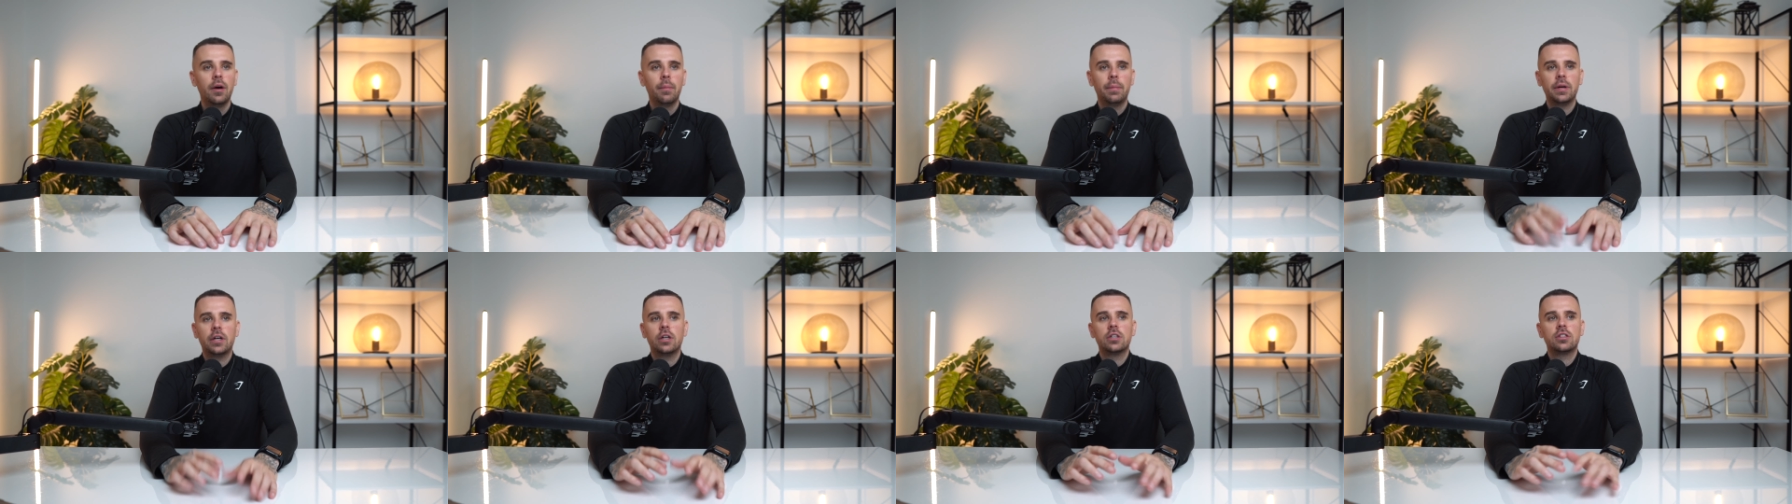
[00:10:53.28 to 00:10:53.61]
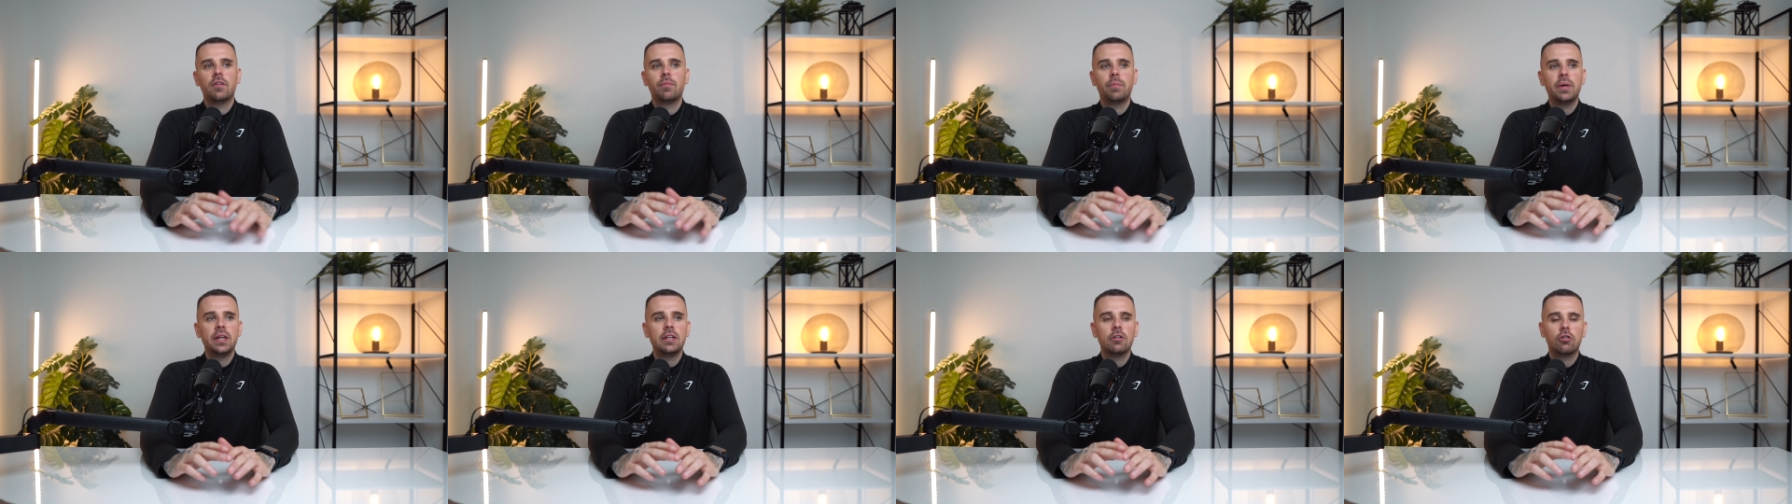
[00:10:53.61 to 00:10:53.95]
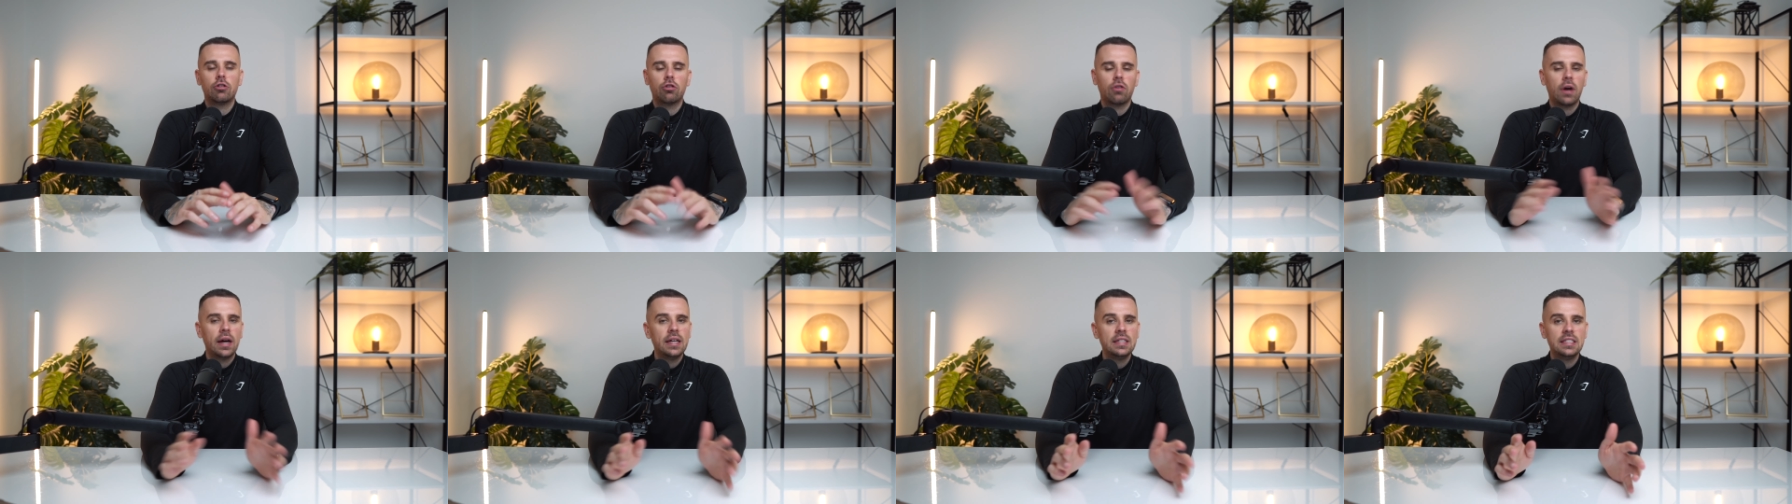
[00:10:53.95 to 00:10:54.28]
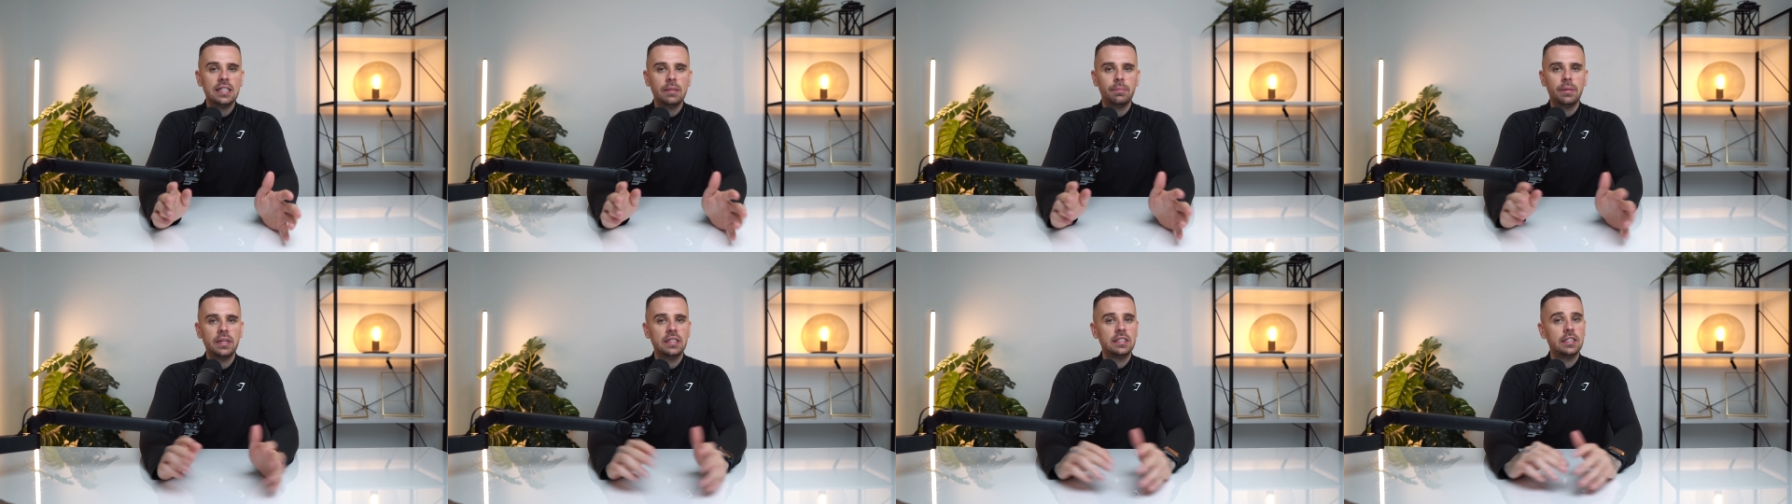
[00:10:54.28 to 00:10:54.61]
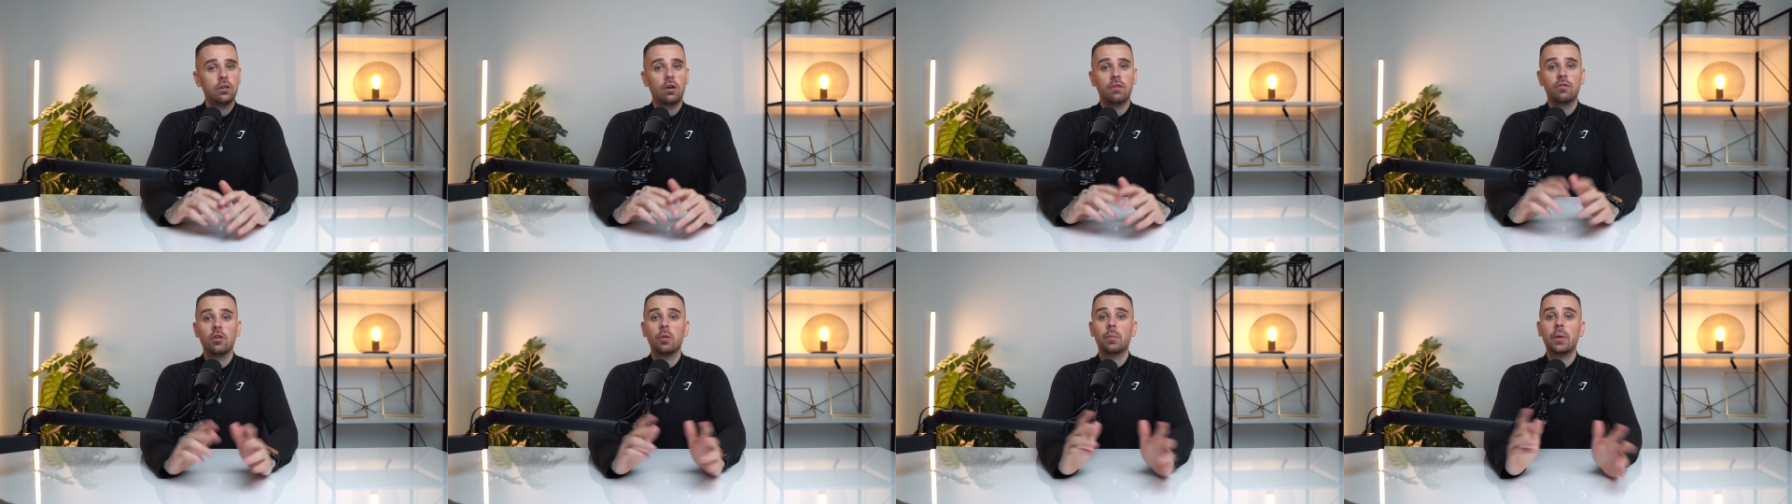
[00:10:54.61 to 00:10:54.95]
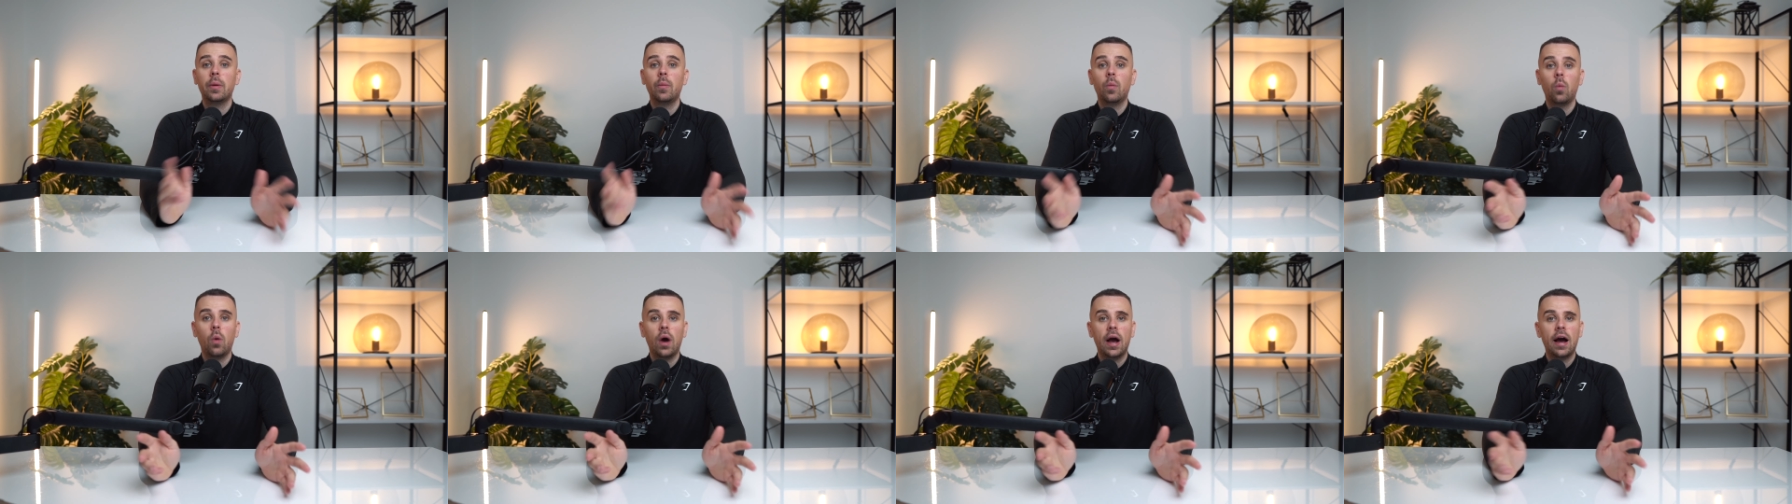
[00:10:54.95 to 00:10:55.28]
because I've been crazy busy or I've not
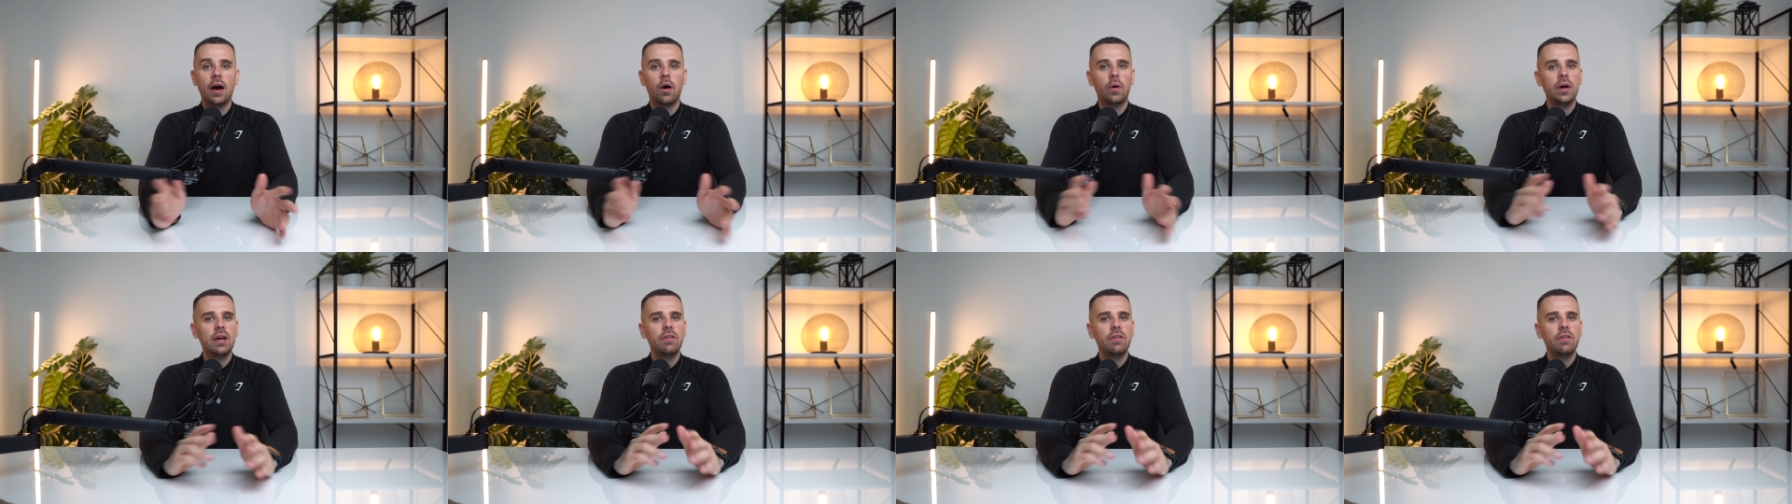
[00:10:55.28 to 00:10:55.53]
been well.